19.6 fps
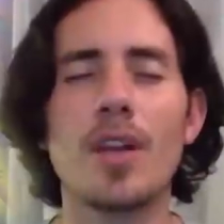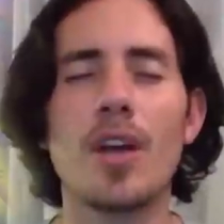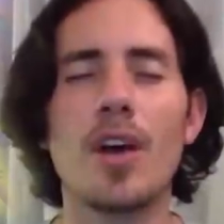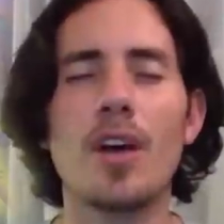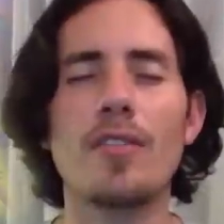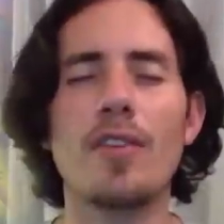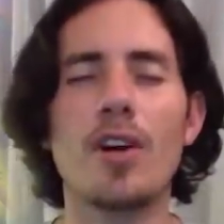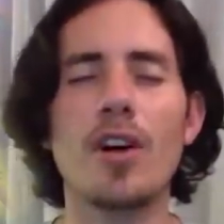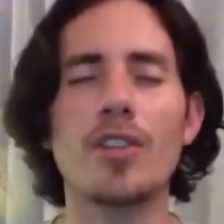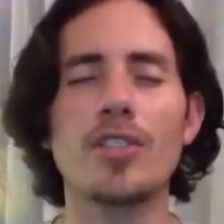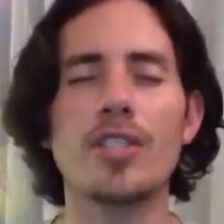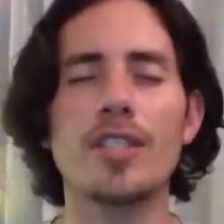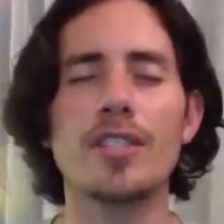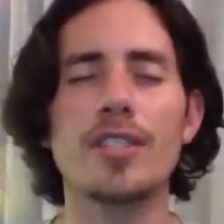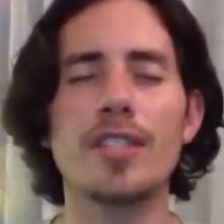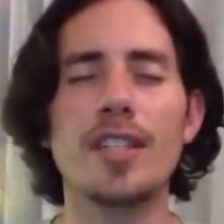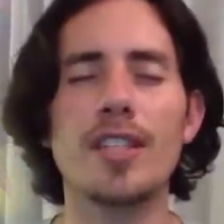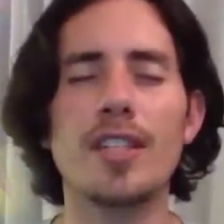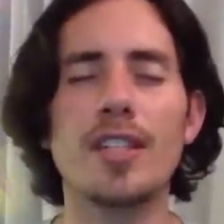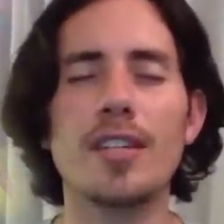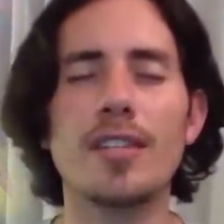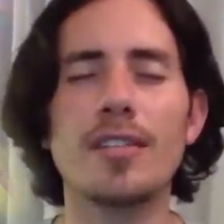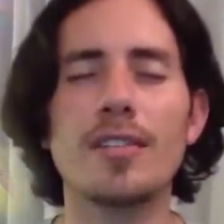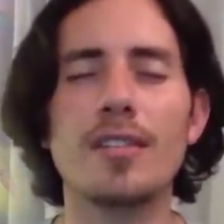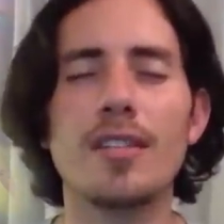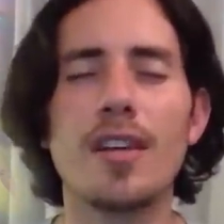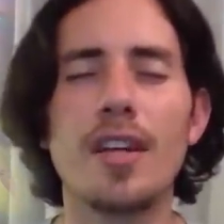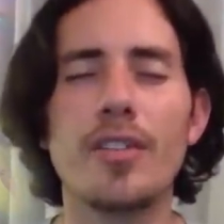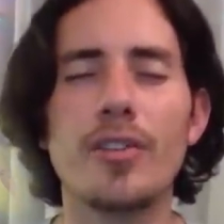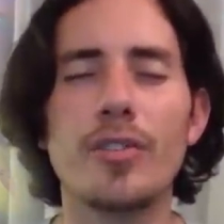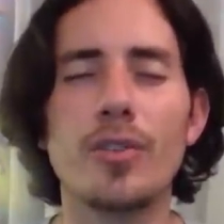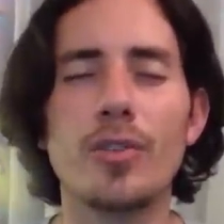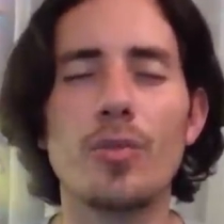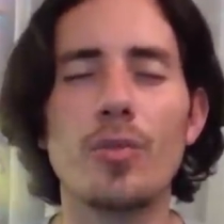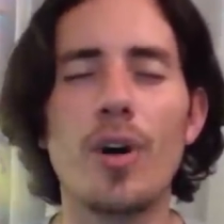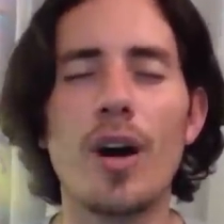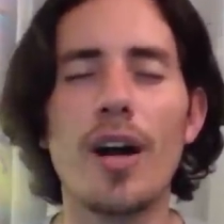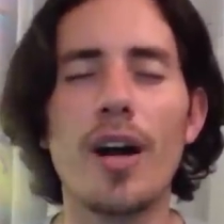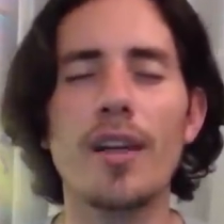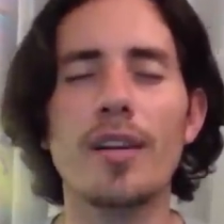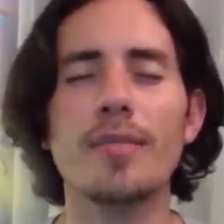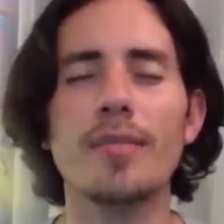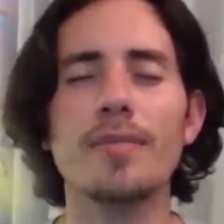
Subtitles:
of Argentina and Uruguay,